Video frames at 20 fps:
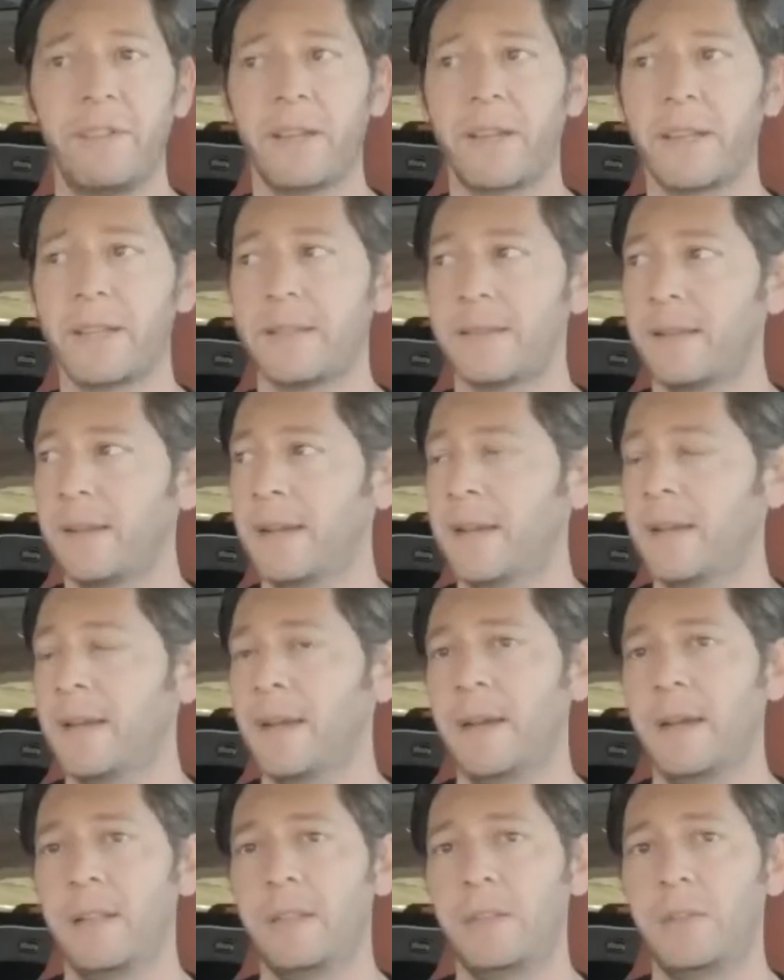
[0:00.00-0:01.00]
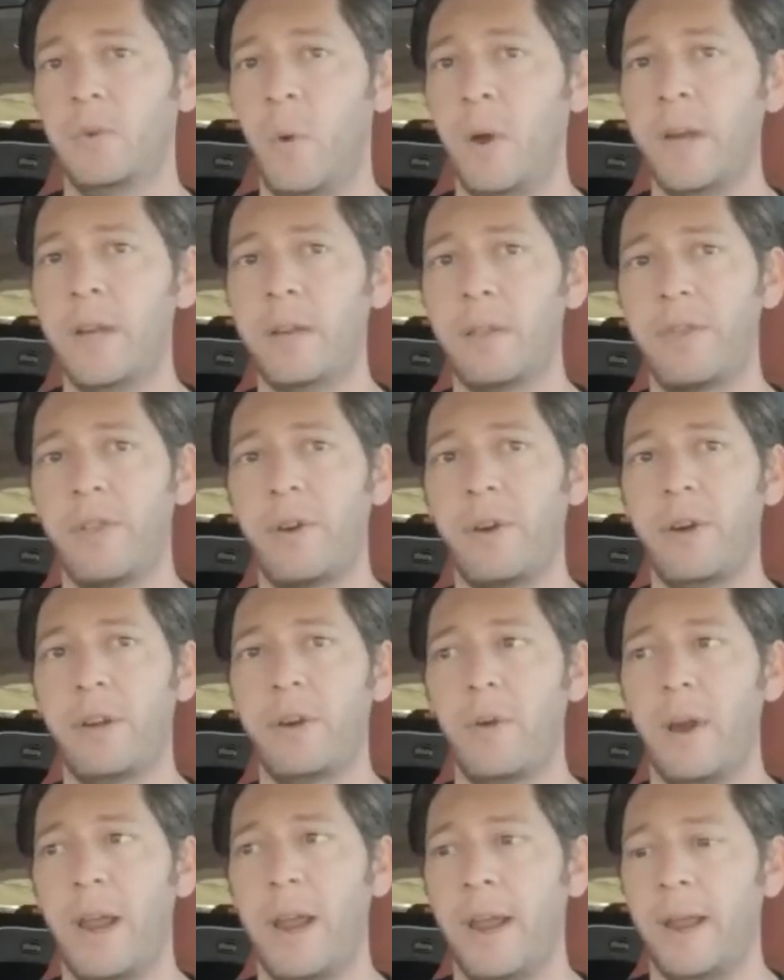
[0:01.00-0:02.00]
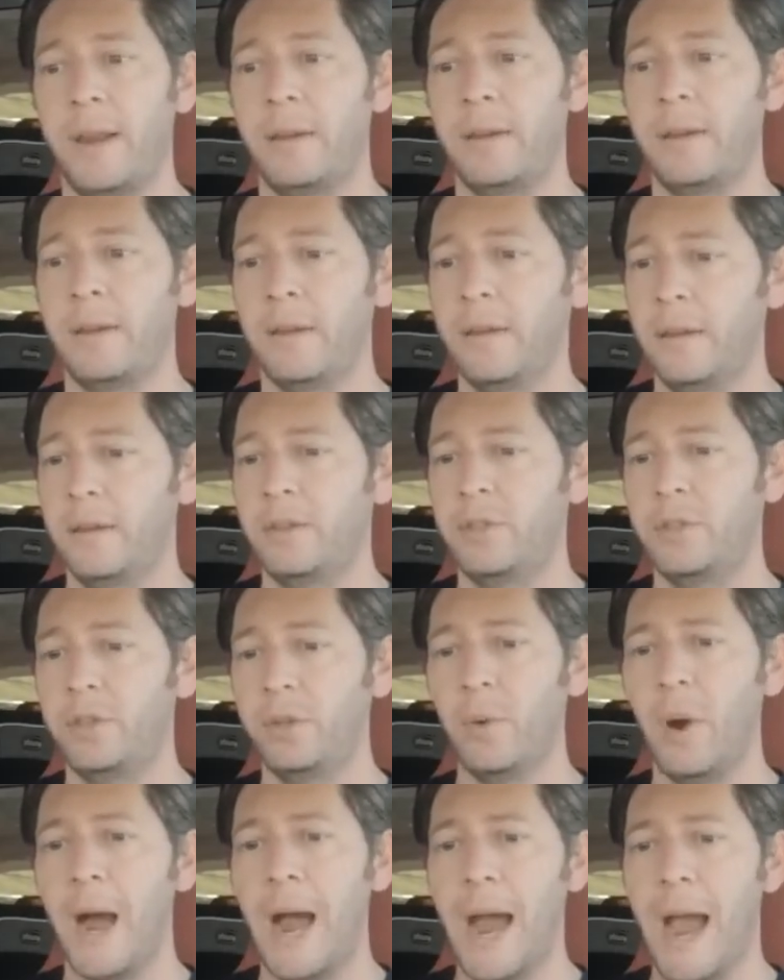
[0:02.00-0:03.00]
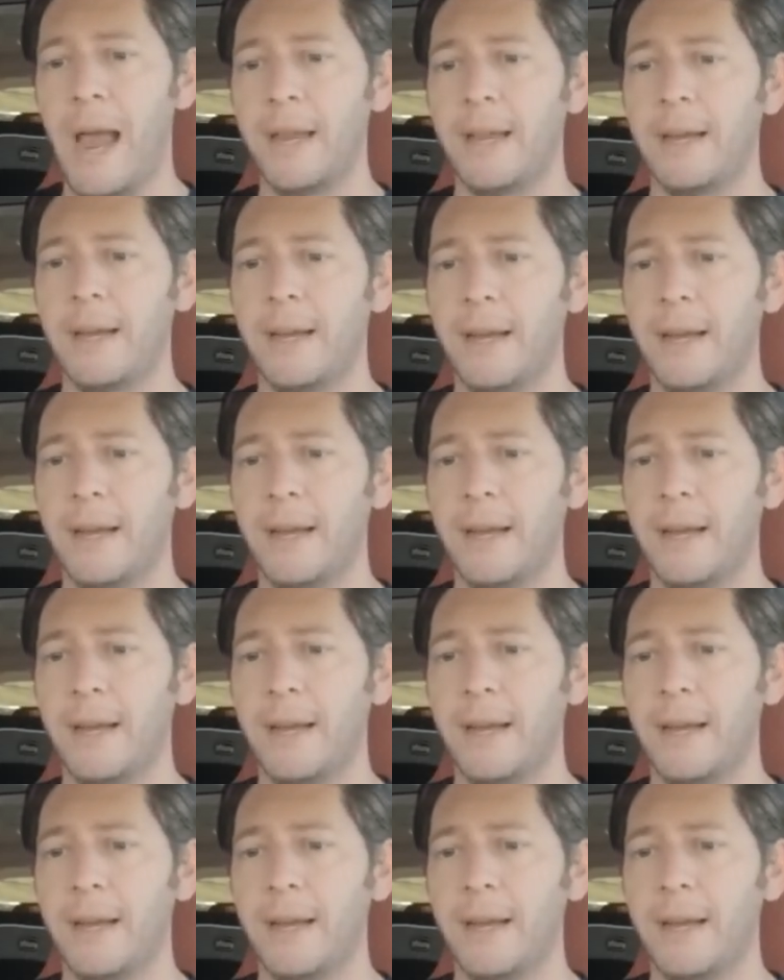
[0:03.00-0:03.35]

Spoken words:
like it's 20 to 30 grand too high.